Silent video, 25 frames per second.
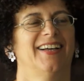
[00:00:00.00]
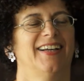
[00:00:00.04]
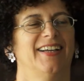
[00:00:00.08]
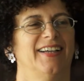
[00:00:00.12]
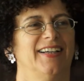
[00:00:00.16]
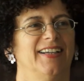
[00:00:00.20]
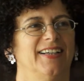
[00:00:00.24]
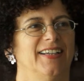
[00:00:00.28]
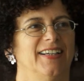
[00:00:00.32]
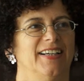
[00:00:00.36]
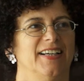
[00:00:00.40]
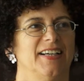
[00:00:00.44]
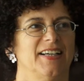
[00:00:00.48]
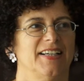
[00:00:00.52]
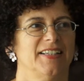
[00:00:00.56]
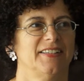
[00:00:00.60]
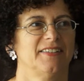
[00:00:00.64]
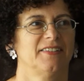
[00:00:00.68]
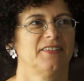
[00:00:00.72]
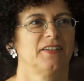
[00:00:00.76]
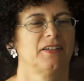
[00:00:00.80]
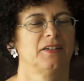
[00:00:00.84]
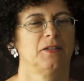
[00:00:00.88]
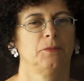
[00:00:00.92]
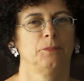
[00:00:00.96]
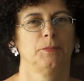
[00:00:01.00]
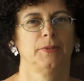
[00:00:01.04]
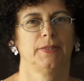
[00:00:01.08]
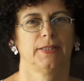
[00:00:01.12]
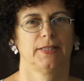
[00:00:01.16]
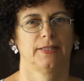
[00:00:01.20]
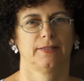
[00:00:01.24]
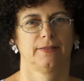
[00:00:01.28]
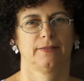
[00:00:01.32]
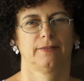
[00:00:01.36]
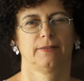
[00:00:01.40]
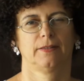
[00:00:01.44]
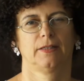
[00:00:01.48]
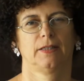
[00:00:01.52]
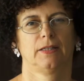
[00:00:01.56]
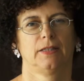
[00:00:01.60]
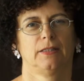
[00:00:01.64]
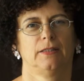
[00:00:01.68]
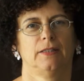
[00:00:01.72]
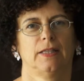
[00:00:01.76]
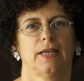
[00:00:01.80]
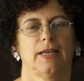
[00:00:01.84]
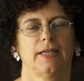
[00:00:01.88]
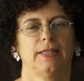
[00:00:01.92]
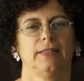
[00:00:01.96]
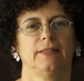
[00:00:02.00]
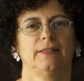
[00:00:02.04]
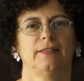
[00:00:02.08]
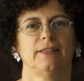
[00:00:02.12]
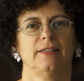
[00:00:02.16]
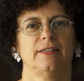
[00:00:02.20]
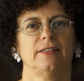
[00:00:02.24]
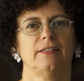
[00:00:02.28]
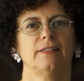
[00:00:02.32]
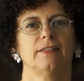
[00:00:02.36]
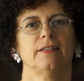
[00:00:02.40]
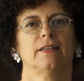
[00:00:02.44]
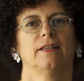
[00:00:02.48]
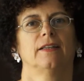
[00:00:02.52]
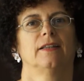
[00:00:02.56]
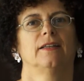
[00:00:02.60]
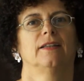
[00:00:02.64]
I started Bidanza in the 80s